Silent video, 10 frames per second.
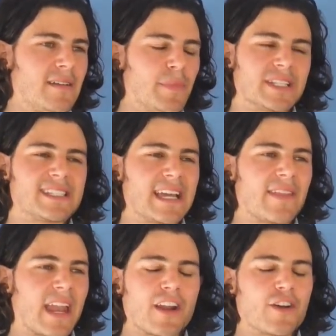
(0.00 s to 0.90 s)
But see
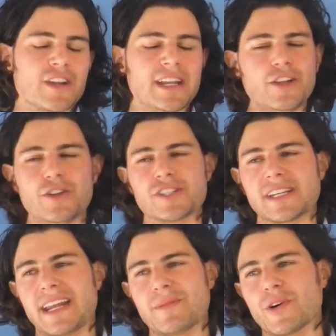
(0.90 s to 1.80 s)
that I don't need to use it
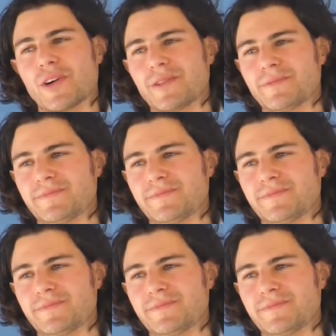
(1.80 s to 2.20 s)
anymore.